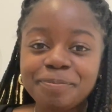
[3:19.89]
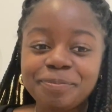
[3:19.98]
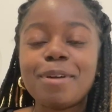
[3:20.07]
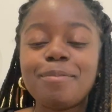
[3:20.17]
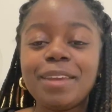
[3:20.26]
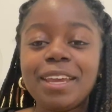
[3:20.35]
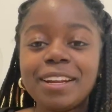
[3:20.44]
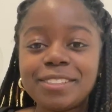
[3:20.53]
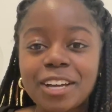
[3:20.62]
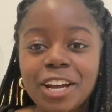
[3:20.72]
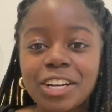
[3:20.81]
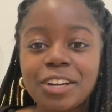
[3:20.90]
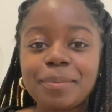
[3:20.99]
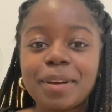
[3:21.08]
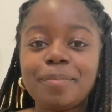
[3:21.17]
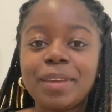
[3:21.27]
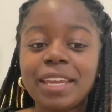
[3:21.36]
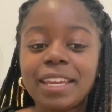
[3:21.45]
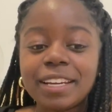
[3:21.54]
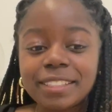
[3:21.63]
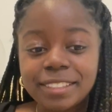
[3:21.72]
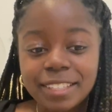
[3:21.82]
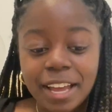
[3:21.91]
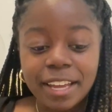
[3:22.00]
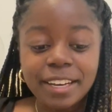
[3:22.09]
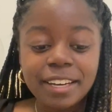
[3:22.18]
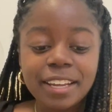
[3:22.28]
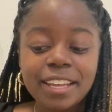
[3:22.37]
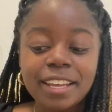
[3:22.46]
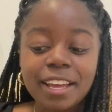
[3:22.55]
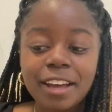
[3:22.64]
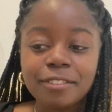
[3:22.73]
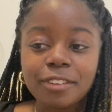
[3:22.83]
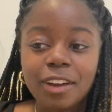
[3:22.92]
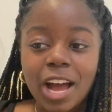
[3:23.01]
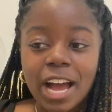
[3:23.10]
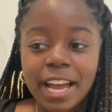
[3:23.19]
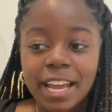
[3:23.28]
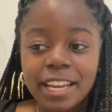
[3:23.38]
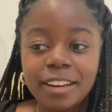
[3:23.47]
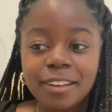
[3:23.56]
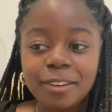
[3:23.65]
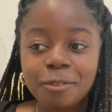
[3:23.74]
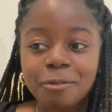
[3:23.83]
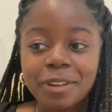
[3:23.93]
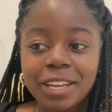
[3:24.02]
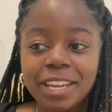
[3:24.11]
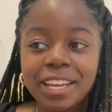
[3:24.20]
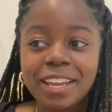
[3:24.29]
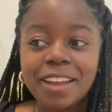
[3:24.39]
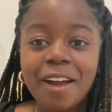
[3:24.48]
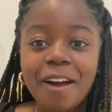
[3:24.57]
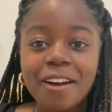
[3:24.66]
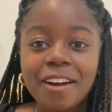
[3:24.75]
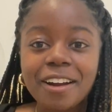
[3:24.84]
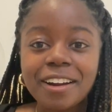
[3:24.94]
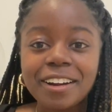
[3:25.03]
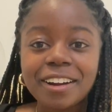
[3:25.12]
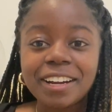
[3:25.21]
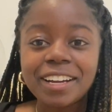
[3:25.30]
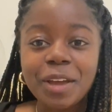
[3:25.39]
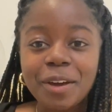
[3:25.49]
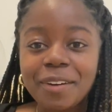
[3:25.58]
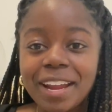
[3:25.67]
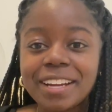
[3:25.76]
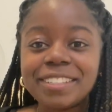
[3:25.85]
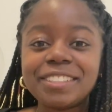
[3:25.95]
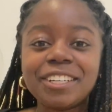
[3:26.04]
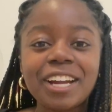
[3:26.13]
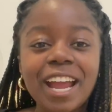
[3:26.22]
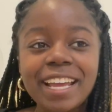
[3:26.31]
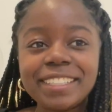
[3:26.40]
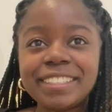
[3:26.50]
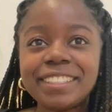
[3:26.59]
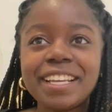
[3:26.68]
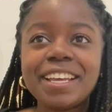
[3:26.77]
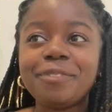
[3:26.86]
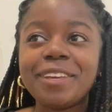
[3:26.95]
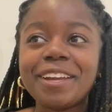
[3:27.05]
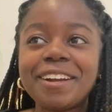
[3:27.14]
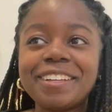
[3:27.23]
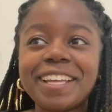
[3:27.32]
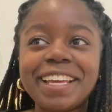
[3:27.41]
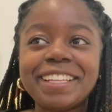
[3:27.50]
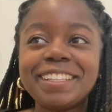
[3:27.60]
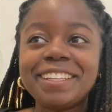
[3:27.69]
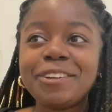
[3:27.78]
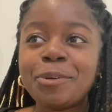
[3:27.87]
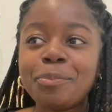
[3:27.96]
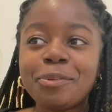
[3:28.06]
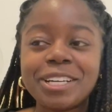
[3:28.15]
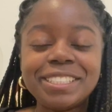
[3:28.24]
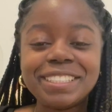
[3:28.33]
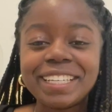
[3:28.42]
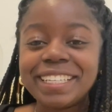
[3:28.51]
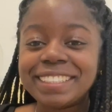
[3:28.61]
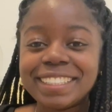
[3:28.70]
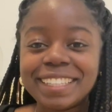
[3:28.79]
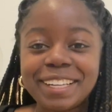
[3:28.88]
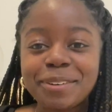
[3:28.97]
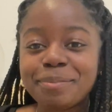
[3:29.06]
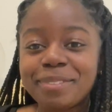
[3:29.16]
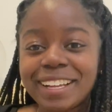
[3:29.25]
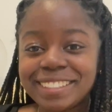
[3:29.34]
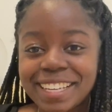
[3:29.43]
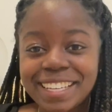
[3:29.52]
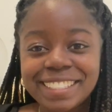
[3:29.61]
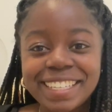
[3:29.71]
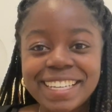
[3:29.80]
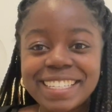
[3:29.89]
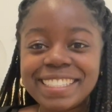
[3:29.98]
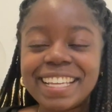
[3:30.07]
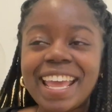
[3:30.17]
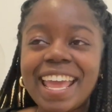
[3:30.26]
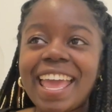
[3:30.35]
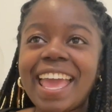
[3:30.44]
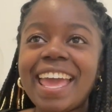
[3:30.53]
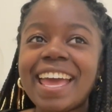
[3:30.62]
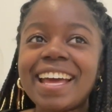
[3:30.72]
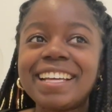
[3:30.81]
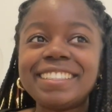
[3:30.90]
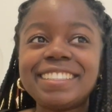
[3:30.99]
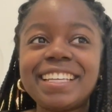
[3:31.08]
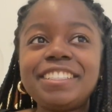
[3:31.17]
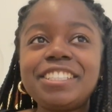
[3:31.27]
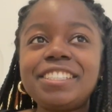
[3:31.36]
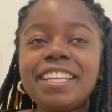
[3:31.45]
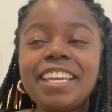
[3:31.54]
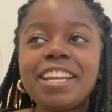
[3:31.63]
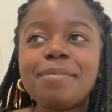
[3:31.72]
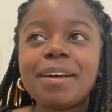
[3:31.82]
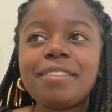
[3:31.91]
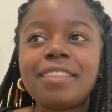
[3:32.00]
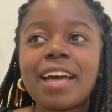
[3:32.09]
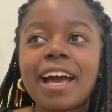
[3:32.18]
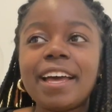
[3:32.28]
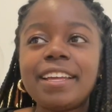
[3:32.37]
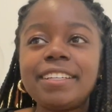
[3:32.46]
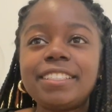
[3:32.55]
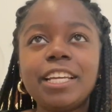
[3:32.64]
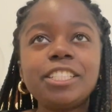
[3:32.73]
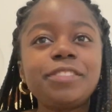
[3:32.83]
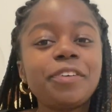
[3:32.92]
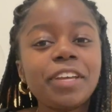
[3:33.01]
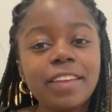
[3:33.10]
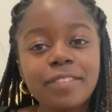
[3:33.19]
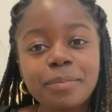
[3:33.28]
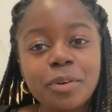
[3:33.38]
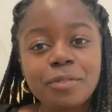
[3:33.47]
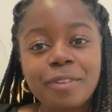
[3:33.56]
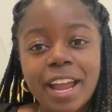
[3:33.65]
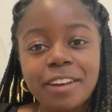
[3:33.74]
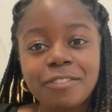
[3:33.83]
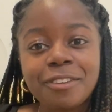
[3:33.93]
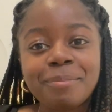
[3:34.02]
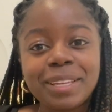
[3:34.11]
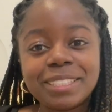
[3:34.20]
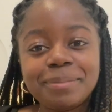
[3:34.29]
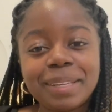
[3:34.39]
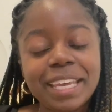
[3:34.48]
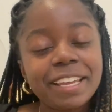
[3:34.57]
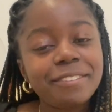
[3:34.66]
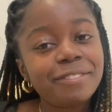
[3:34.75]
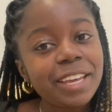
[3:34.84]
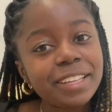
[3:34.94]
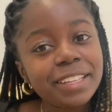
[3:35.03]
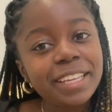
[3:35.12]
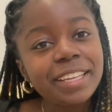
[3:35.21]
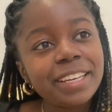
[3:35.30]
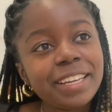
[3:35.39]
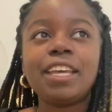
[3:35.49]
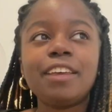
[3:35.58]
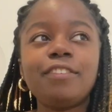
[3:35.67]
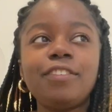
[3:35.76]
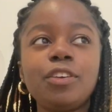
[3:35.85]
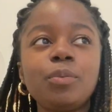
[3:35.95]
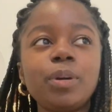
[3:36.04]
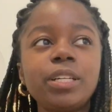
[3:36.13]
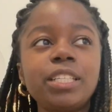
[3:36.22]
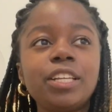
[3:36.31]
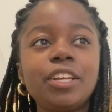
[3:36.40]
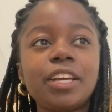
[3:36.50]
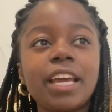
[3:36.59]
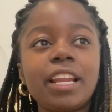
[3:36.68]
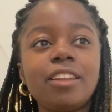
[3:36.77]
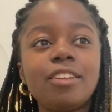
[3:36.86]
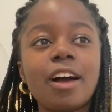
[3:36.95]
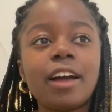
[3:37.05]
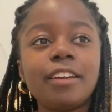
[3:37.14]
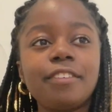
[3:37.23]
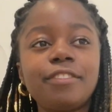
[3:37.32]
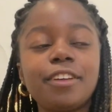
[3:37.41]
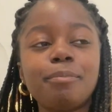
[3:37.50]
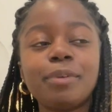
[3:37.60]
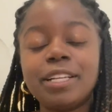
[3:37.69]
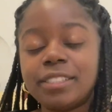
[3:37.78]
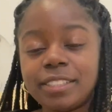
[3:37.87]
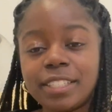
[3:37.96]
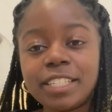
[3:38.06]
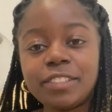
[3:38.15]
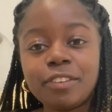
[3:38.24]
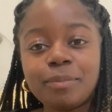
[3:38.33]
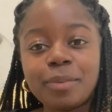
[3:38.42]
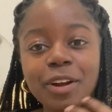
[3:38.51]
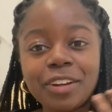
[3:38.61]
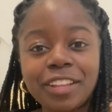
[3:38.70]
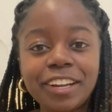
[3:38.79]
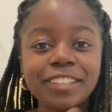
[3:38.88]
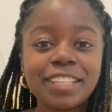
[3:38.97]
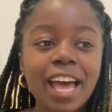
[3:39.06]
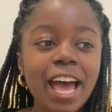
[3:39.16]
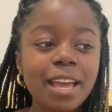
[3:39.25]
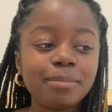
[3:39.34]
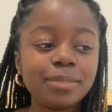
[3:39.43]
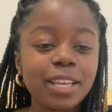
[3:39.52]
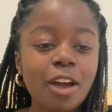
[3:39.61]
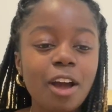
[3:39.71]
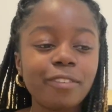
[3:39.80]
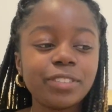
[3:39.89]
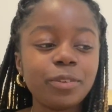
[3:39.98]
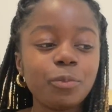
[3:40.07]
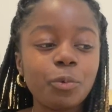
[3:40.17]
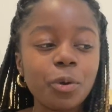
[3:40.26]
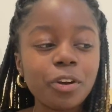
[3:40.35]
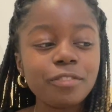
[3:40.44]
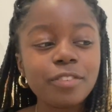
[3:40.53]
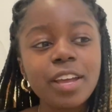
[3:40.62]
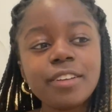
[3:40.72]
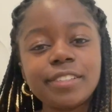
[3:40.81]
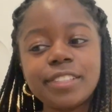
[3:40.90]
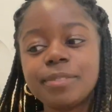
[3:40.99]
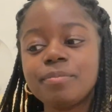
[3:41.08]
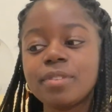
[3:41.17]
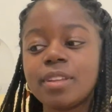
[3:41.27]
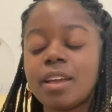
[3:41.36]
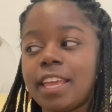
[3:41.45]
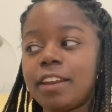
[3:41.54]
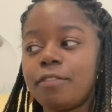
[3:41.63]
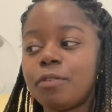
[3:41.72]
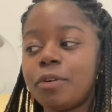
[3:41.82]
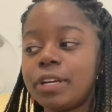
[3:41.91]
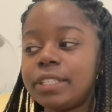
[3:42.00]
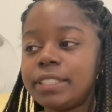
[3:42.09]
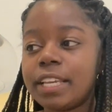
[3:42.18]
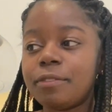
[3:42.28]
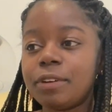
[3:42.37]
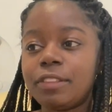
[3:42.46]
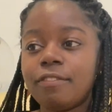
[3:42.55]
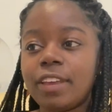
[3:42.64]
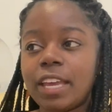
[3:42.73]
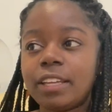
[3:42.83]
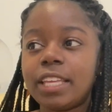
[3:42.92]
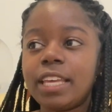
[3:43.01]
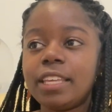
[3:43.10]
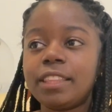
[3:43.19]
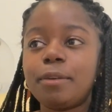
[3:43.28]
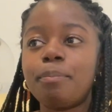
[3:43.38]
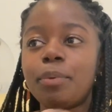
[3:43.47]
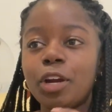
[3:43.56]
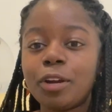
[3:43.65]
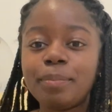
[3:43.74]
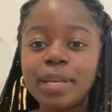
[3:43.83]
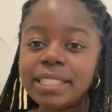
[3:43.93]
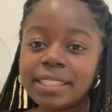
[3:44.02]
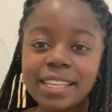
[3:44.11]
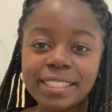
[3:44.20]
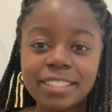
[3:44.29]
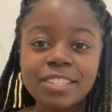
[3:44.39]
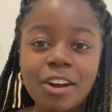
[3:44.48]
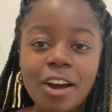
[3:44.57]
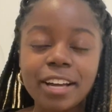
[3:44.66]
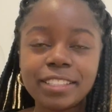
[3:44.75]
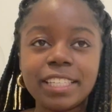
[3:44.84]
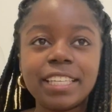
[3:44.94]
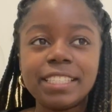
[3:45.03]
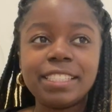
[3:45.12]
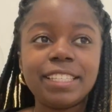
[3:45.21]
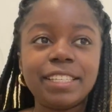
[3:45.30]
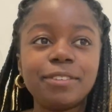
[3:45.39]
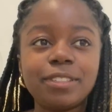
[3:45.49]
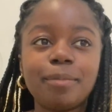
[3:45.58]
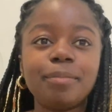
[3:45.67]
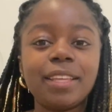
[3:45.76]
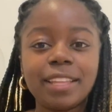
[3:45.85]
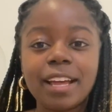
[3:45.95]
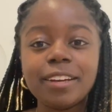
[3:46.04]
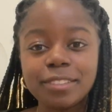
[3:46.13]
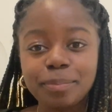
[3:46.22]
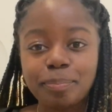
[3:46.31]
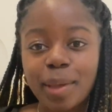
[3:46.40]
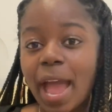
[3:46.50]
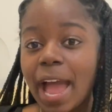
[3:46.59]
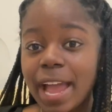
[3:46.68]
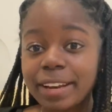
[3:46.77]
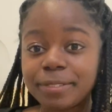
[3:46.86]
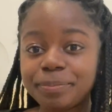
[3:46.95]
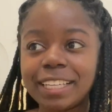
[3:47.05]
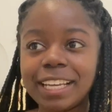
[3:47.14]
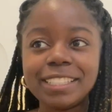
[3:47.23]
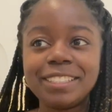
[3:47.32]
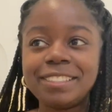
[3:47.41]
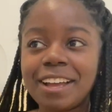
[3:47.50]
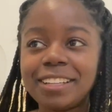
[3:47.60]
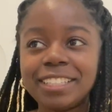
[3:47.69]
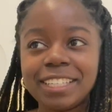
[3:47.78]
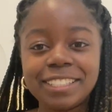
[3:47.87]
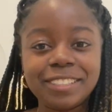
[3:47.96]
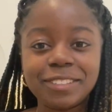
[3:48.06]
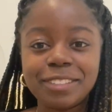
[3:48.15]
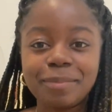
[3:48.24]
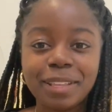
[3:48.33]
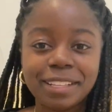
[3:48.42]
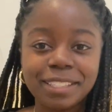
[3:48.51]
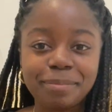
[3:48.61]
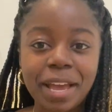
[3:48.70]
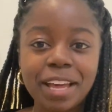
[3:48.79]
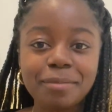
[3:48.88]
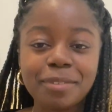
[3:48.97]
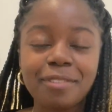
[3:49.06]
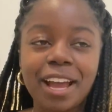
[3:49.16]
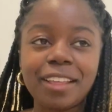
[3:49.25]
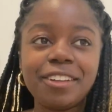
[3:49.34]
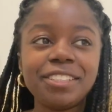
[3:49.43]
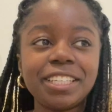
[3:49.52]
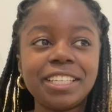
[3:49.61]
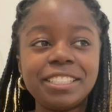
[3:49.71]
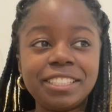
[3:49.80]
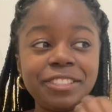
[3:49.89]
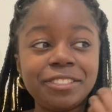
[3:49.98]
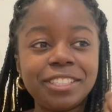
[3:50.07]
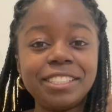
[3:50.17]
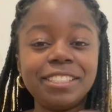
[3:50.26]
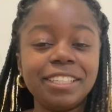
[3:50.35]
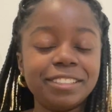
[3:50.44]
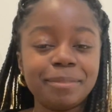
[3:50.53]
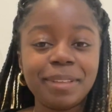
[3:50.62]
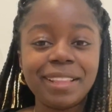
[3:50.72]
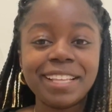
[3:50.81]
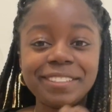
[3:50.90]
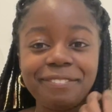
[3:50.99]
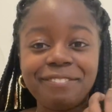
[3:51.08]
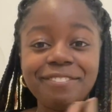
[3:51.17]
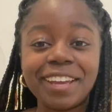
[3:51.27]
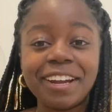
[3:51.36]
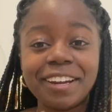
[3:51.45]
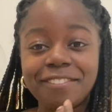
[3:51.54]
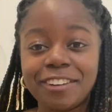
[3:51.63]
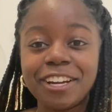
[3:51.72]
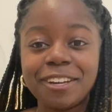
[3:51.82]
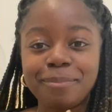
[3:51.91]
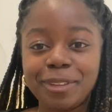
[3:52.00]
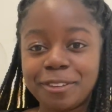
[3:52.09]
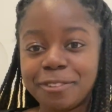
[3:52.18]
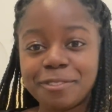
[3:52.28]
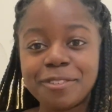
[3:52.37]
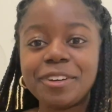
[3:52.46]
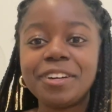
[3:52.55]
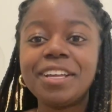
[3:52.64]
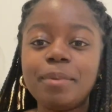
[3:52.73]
By being a daughter, by being a son of God, we are co-heirs to Christ. We are like little princes and little princesses, and just thinking about that, it just felt even more right for me to begin veiling. If you were to look at a lot of the princesses from earlier times, they often wore veils. And of course, like with veiling, the purpose is not to conceal something that is bad. It's not to conceal something that's bad, but rather it's to conceal something that's very, very beautiful.